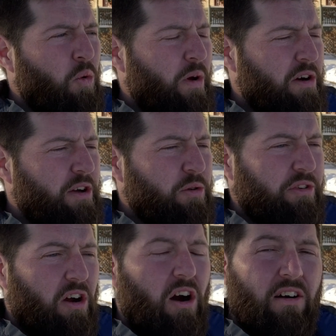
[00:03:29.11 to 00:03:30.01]
where there
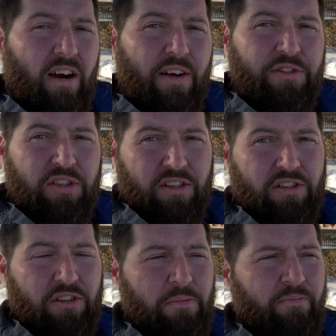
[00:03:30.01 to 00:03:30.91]
was an RF
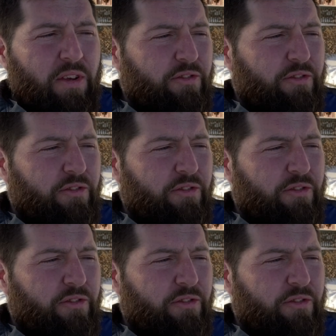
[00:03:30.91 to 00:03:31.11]
system